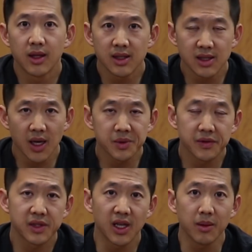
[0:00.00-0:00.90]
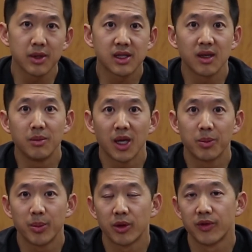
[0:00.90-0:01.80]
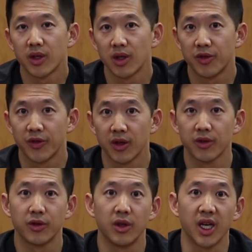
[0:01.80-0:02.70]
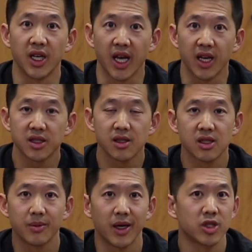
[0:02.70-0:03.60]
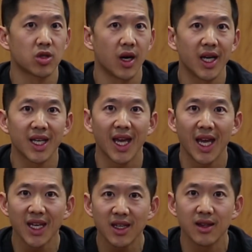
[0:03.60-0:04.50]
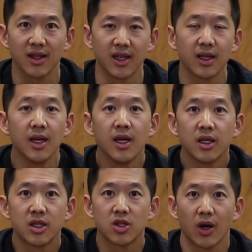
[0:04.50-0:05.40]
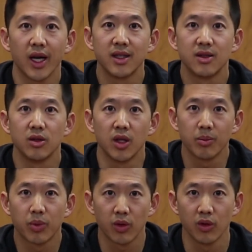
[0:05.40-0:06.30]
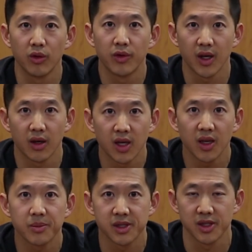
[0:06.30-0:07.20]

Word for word: These types of statements can make people very fearful and anxious about trying anything to try to improve their hip